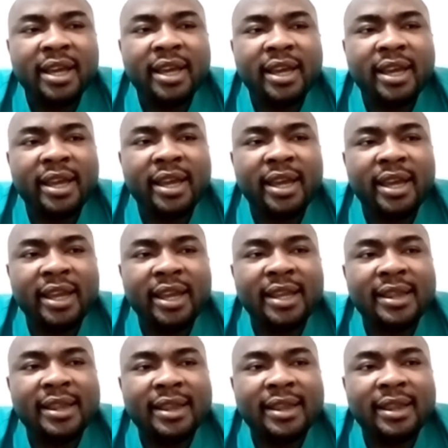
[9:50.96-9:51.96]

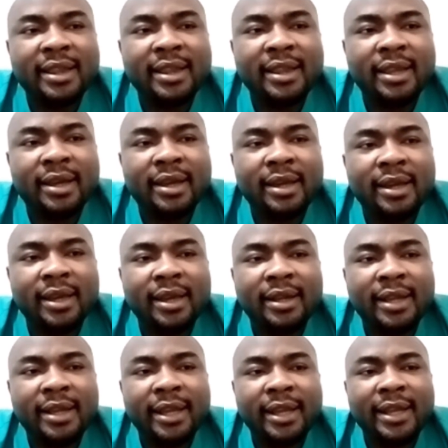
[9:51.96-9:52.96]
in
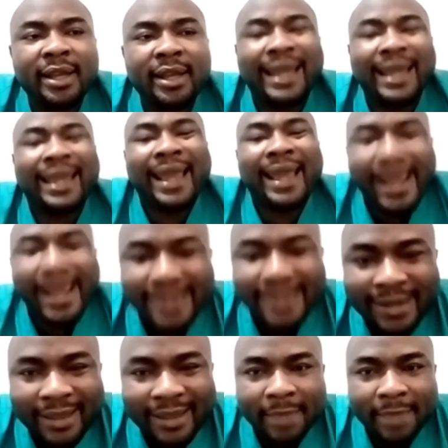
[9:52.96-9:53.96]

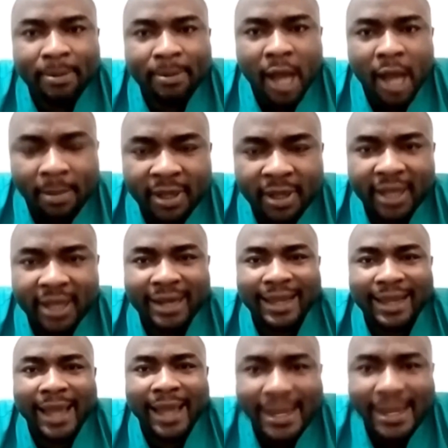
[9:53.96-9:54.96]
enlightening the public, in
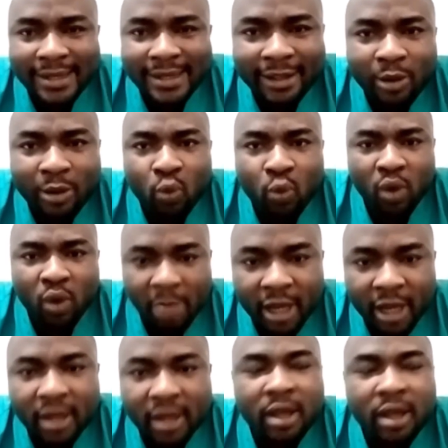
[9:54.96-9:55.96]
enlightening the
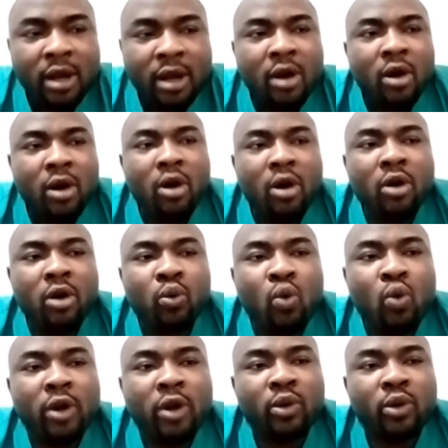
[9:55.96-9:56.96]
women
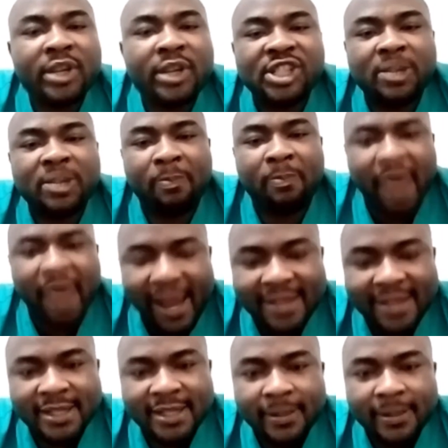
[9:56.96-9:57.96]
on what to
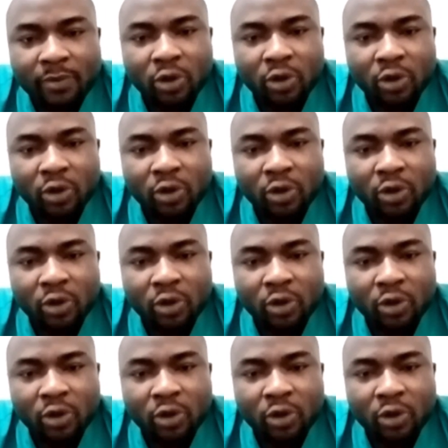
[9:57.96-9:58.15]
expect,